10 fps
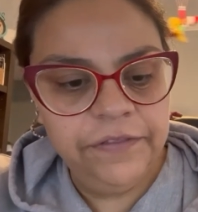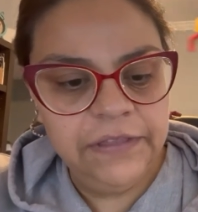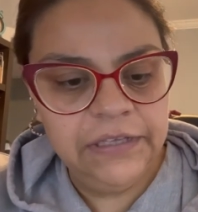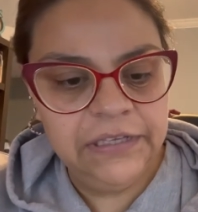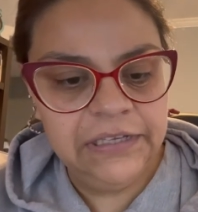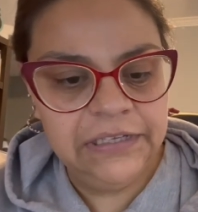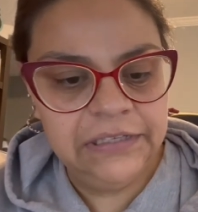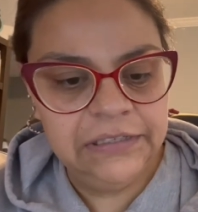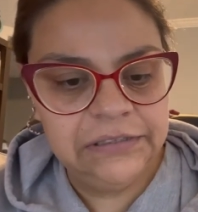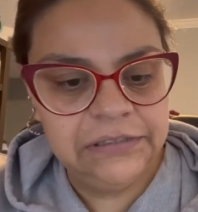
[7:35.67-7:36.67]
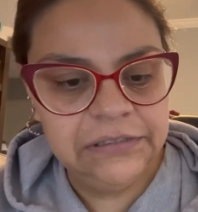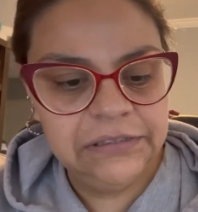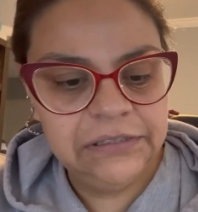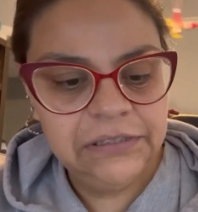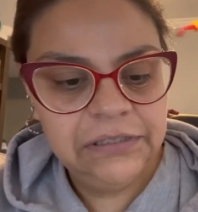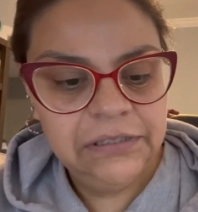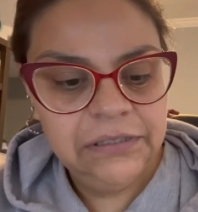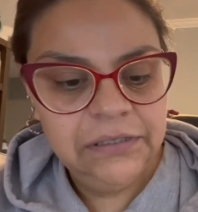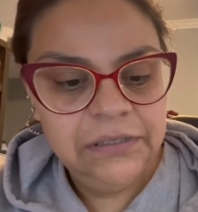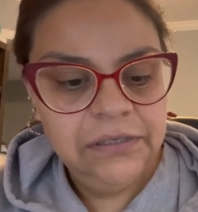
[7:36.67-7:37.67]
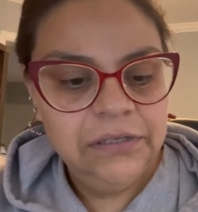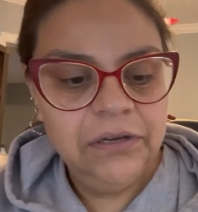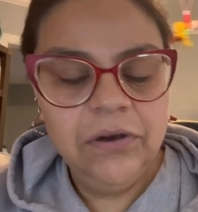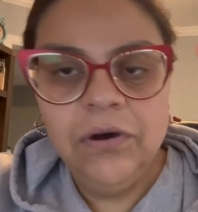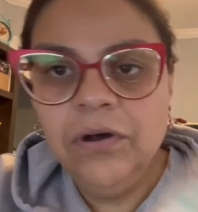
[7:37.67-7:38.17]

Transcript: this. Oh,